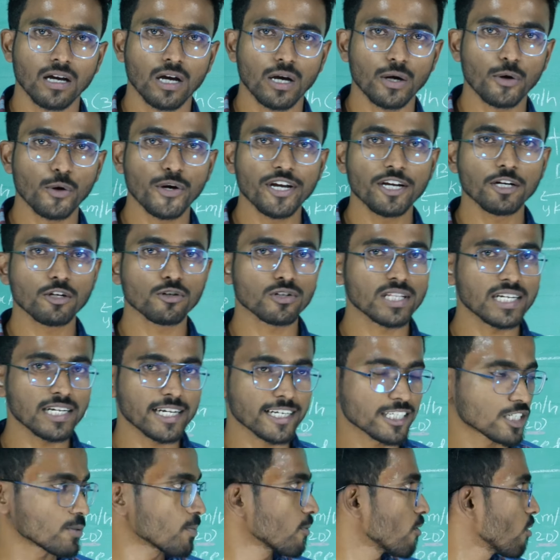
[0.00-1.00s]
Going to the
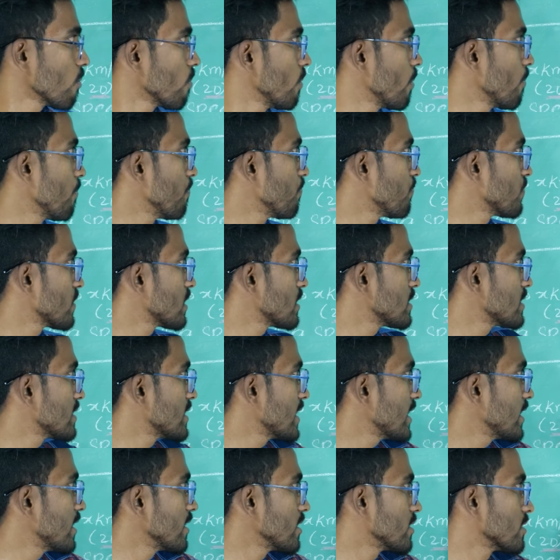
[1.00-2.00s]
next problem,
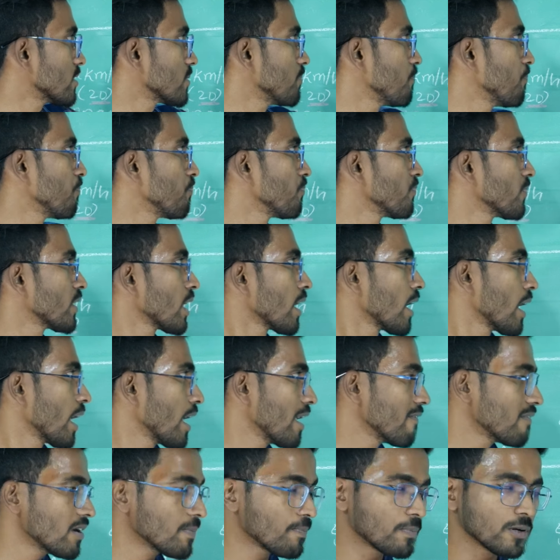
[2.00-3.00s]
see this,
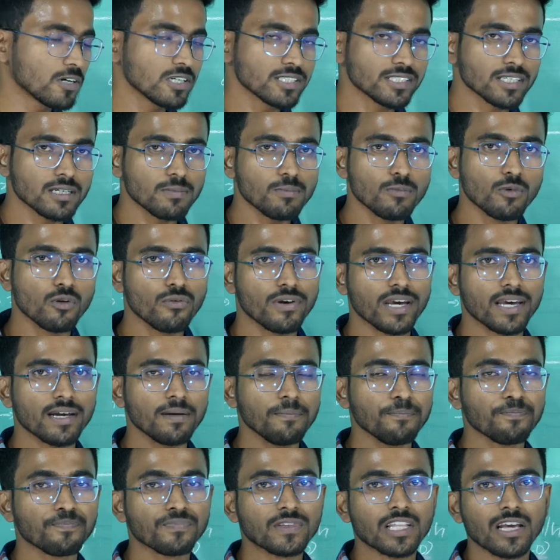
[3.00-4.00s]
if a person
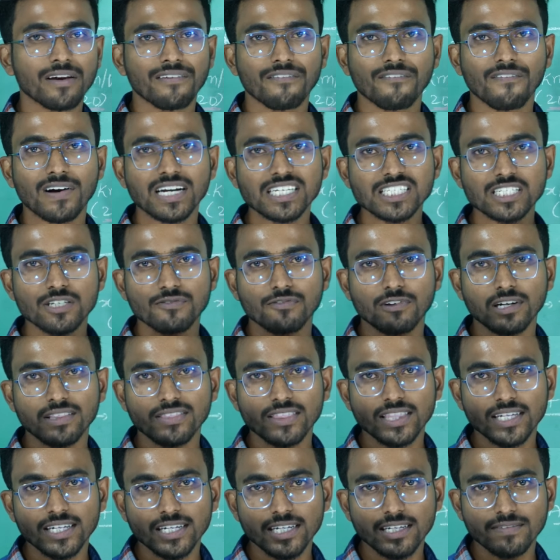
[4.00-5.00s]
moving first
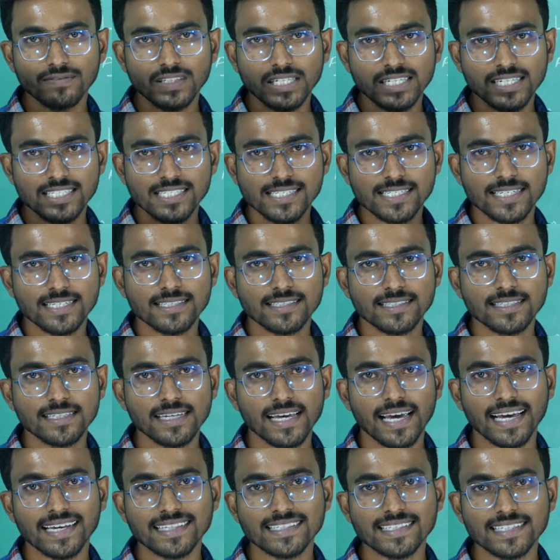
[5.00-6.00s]
1/3 of the distance
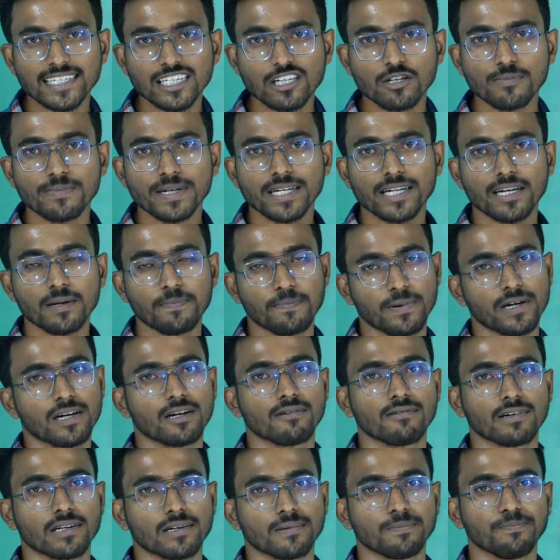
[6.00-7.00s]
in x kilometer per
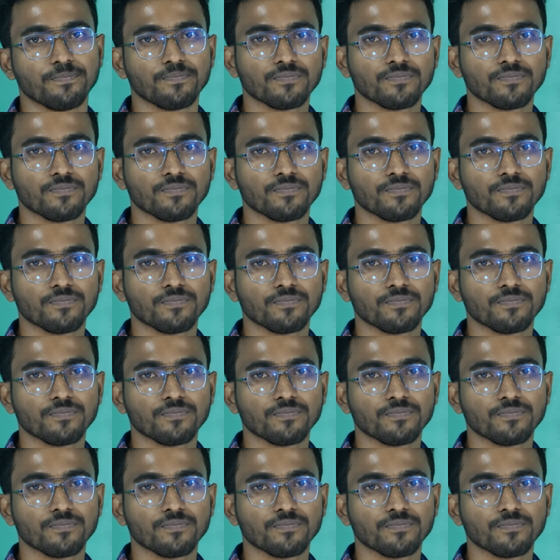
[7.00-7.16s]
hour,